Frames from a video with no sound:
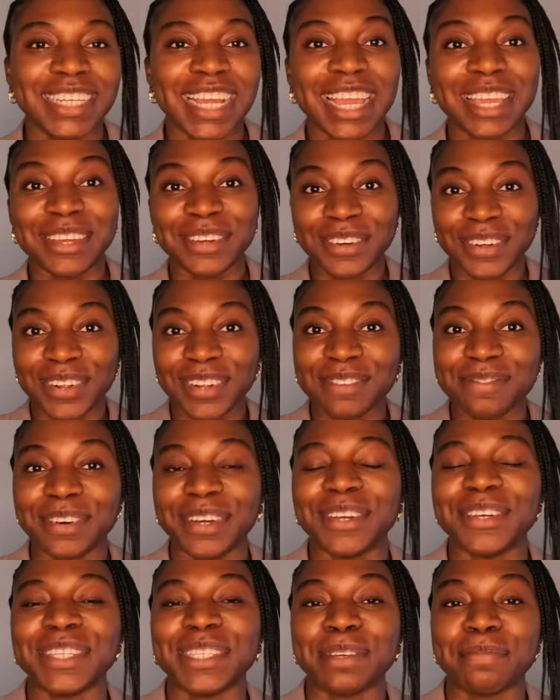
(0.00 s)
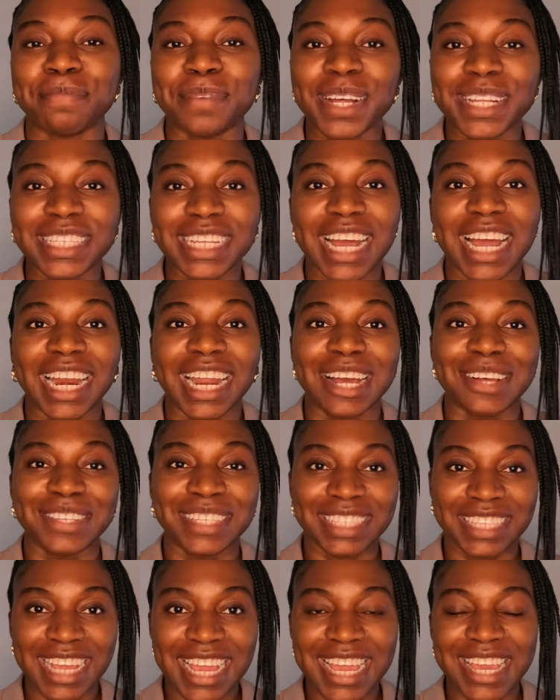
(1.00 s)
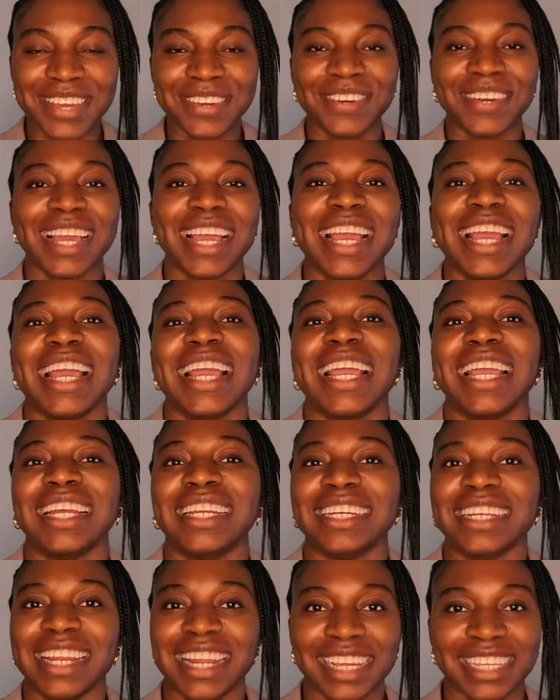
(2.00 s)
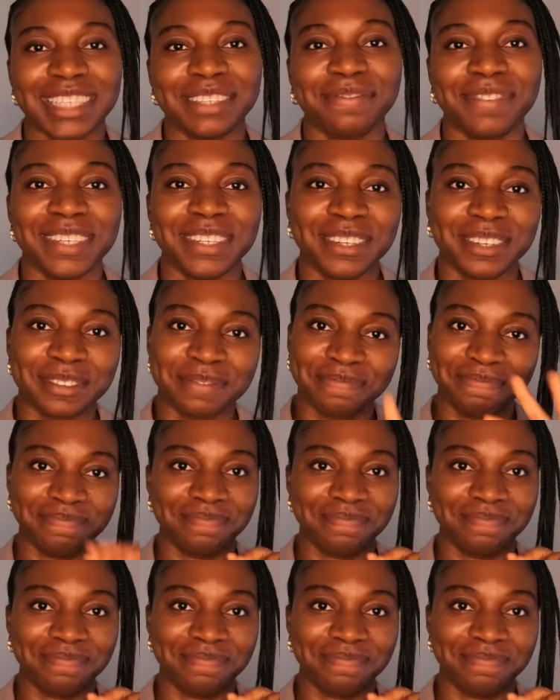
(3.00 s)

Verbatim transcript: Thank you all for your support, and I'll see you in the next video.